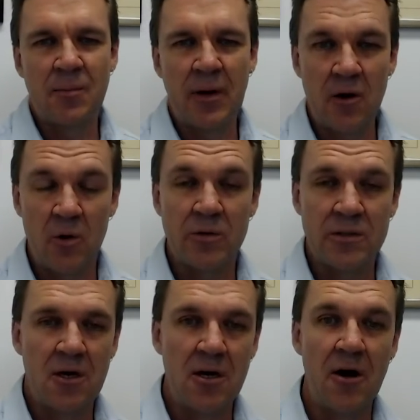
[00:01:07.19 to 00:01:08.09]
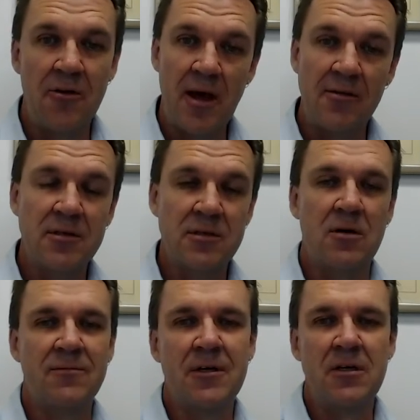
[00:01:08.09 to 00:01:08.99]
but I also know the other side of it.